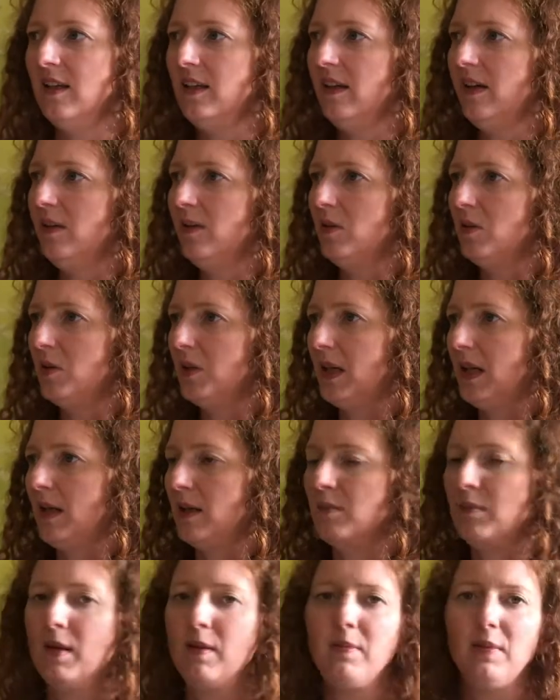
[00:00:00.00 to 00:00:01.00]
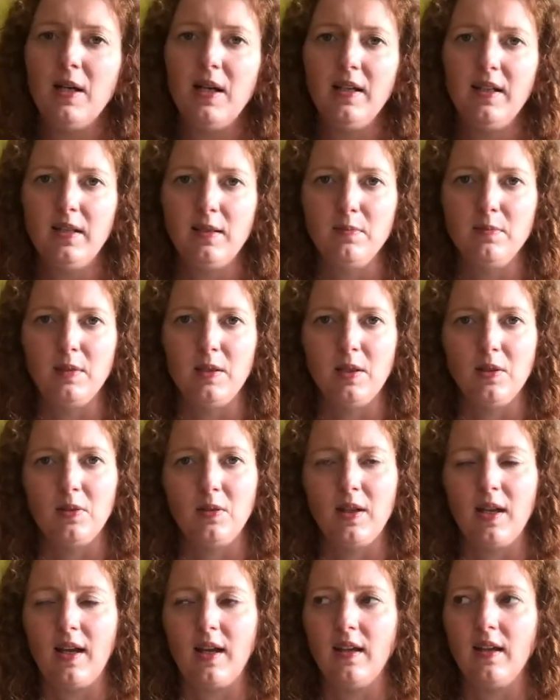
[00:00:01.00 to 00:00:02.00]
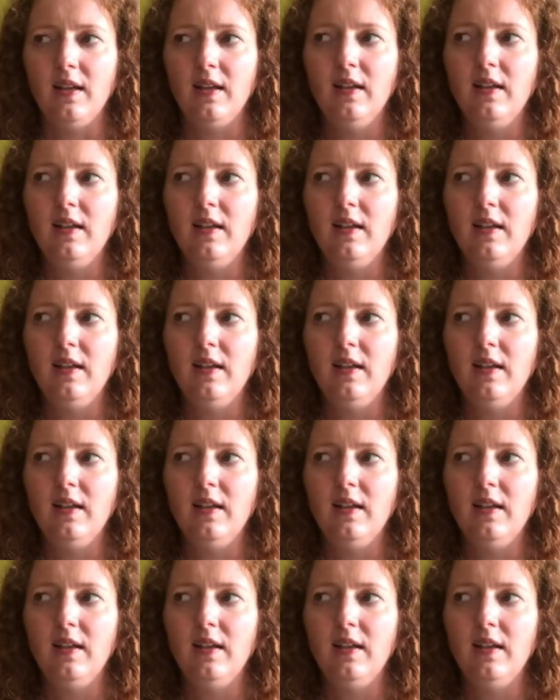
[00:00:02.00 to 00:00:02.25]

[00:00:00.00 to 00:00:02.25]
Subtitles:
They're okay. Maybe I can be okay.